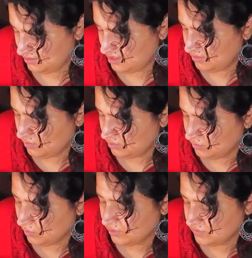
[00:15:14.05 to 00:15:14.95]
anyone who
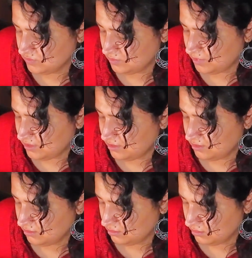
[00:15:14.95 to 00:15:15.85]
wants to be
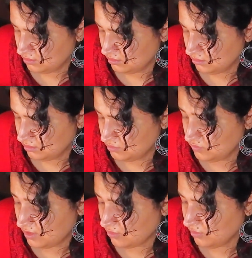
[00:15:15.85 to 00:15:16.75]
do
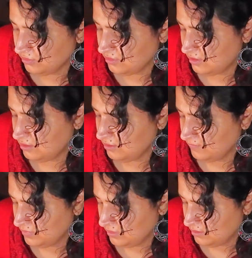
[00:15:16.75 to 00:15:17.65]
their own thing,
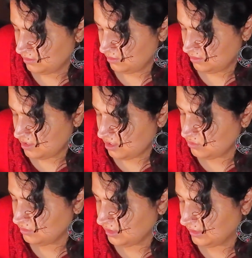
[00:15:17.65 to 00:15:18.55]
yeah,
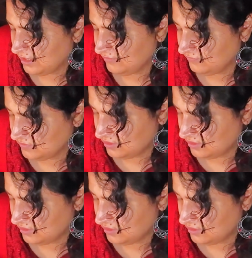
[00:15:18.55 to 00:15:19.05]
you'll get laughed